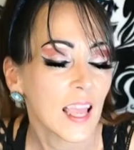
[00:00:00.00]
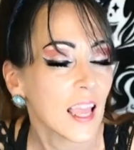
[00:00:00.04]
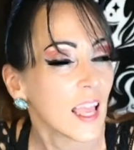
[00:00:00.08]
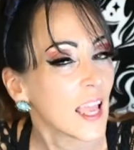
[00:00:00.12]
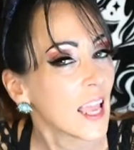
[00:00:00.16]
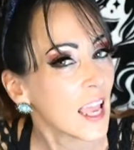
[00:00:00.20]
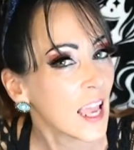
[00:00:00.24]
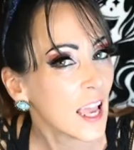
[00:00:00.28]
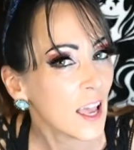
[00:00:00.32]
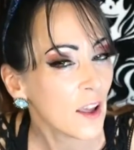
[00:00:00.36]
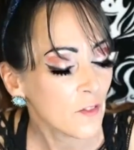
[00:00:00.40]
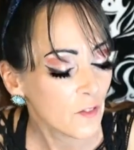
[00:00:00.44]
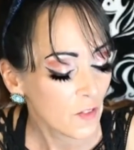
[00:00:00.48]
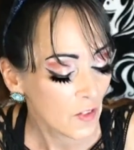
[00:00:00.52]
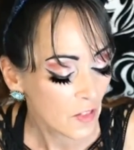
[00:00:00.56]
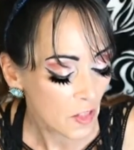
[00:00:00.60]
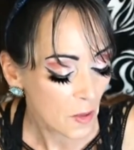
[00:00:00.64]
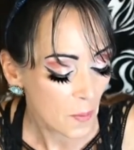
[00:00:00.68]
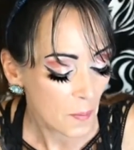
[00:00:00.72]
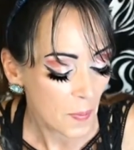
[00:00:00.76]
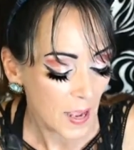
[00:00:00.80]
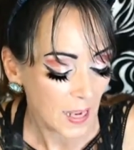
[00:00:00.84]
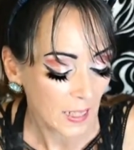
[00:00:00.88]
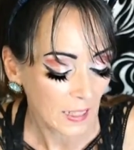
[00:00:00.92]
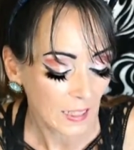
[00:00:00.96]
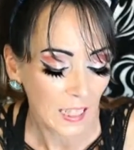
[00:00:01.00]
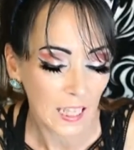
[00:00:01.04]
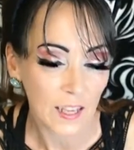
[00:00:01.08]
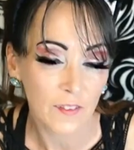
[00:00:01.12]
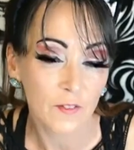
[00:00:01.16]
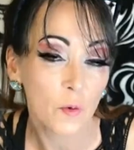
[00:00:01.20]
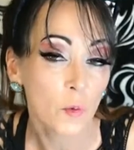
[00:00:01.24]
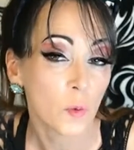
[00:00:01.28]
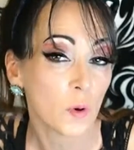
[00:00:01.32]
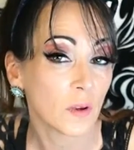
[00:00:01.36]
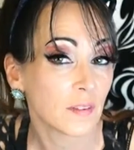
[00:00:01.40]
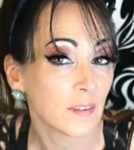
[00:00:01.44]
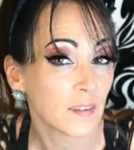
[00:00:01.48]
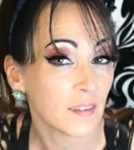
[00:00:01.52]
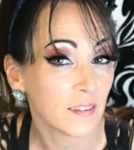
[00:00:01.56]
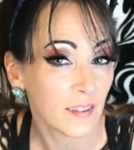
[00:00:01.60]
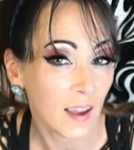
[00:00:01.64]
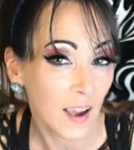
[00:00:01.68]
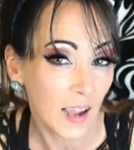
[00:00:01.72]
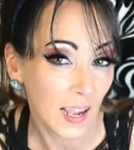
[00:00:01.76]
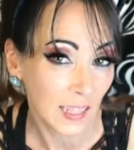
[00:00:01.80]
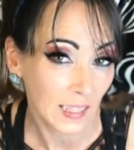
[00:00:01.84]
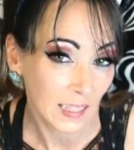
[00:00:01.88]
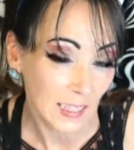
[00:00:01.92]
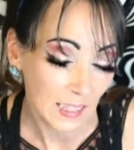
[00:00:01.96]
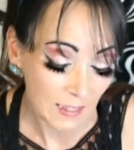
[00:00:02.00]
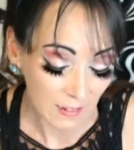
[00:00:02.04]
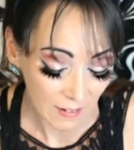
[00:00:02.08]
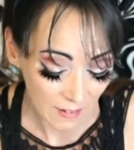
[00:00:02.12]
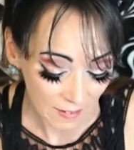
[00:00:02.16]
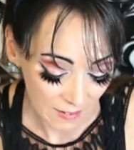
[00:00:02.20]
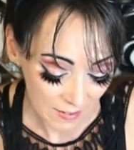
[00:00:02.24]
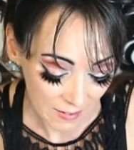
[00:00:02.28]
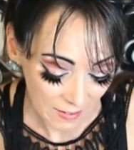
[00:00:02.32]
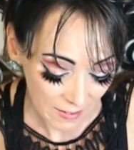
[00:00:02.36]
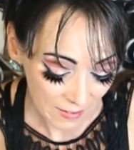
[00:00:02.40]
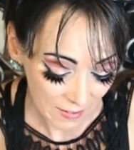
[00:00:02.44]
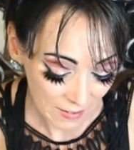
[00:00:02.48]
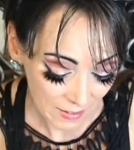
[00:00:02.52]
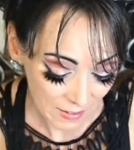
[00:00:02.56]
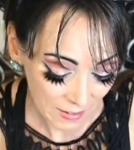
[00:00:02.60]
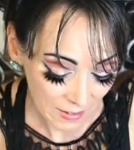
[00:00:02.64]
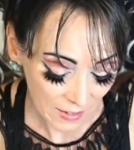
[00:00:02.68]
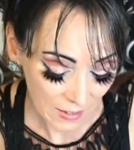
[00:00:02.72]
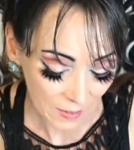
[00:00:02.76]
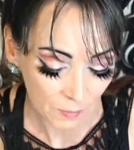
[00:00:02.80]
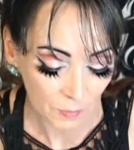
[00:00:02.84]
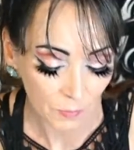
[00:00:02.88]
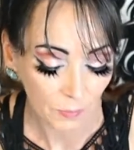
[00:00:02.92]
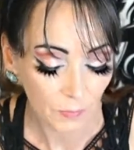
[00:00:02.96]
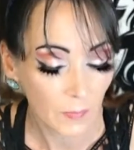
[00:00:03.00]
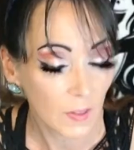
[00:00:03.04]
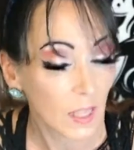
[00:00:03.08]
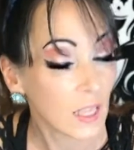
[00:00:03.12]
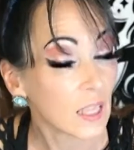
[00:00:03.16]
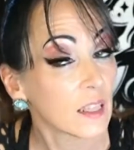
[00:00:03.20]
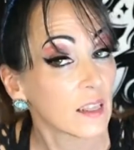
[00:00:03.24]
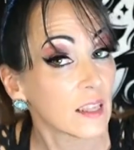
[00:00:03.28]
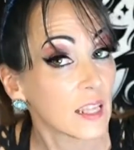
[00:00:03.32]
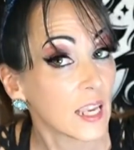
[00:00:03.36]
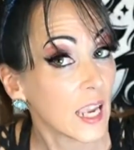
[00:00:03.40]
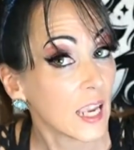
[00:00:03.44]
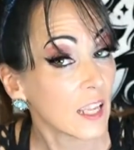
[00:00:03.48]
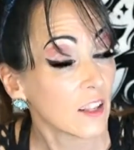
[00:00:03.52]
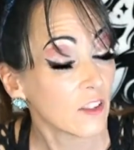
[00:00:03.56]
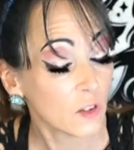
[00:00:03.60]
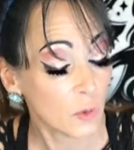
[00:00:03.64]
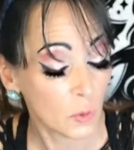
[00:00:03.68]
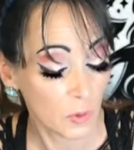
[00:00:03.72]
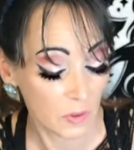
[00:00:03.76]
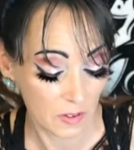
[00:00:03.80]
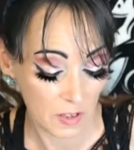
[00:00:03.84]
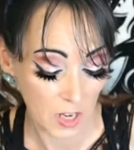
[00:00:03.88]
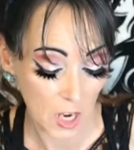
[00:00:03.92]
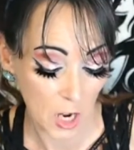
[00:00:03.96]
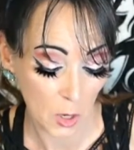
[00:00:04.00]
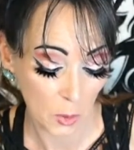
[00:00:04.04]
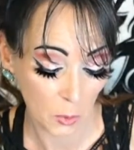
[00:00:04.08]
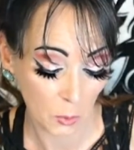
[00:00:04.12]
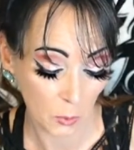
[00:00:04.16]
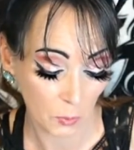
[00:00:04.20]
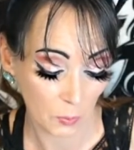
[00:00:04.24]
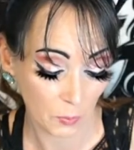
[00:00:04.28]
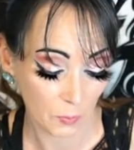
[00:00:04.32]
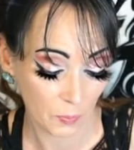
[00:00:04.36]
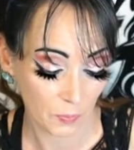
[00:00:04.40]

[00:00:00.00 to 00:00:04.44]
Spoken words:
If the bay leaf was silent, the answer was no.